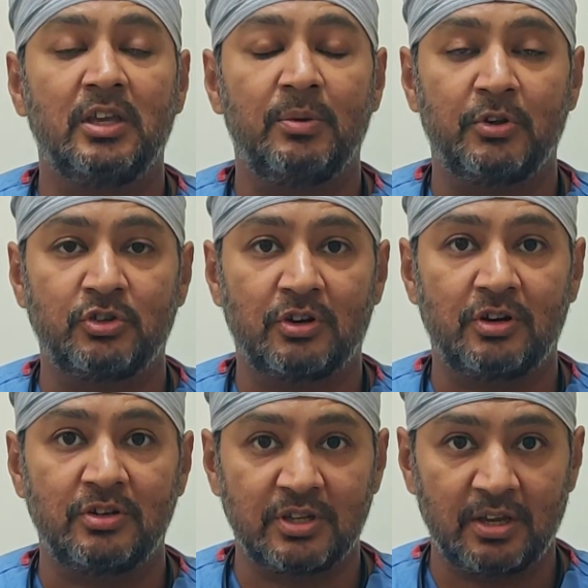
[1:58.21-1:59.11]
Keep your
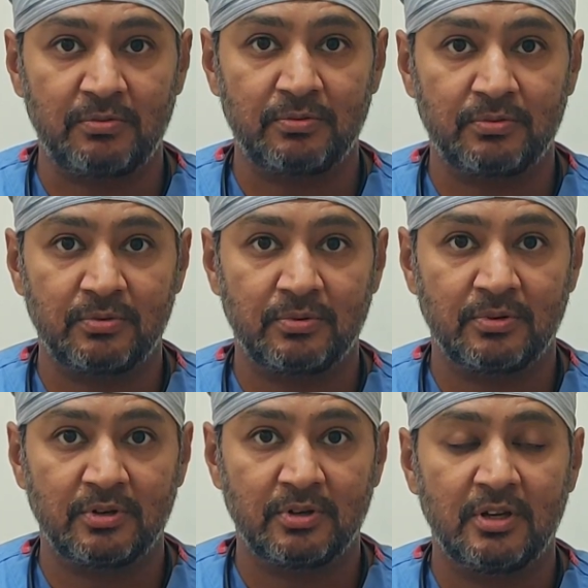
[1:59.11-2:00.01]
children safe.
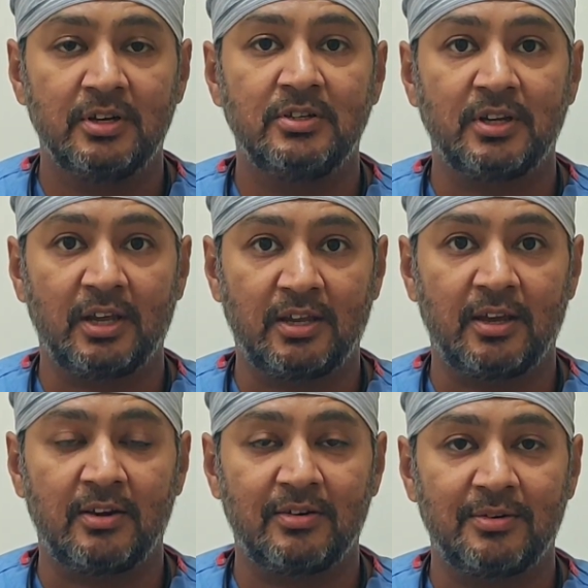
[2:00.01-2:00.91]
Take
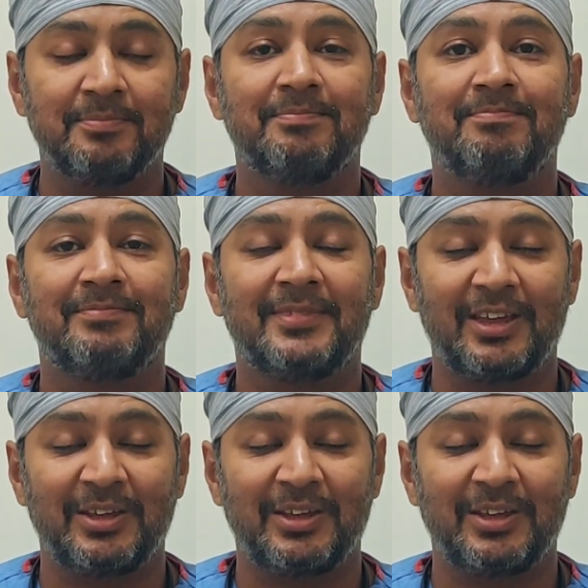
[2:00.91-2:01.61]
care.